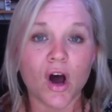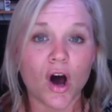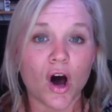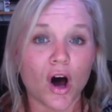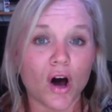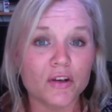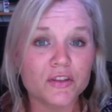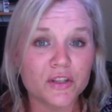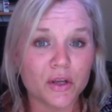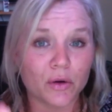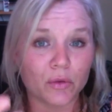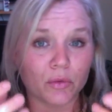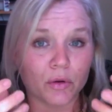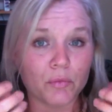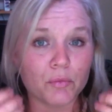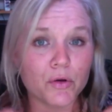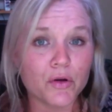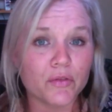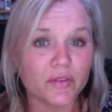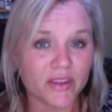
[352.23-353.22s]
Also,
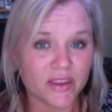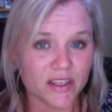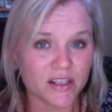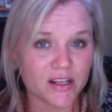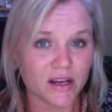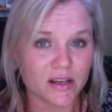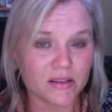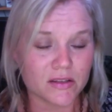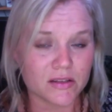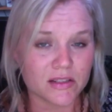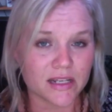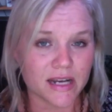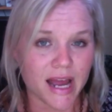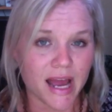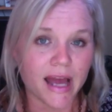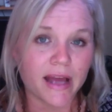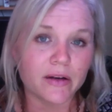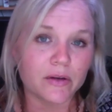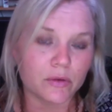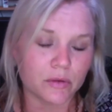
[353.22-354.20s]
removing the tonsils and
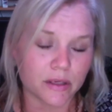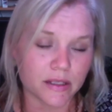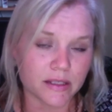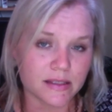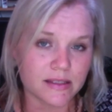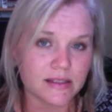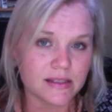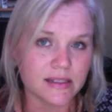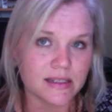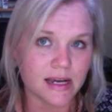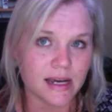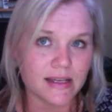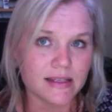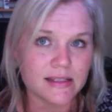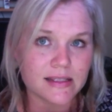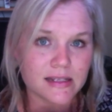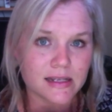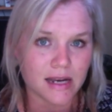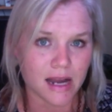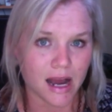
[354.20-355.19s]
adenoids
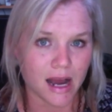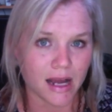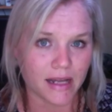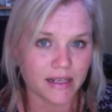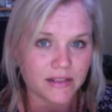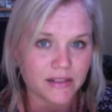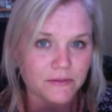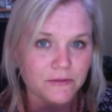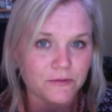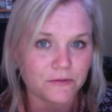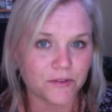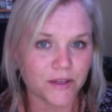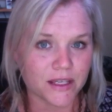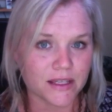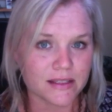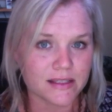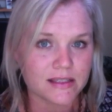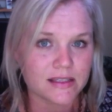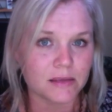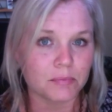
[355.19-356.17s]
does not
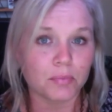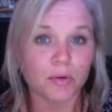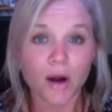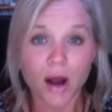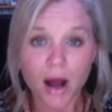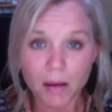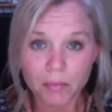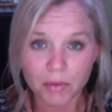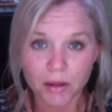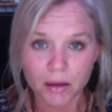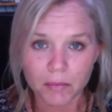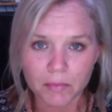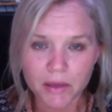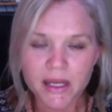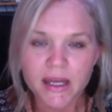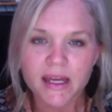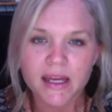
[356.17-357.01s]
fix the problem.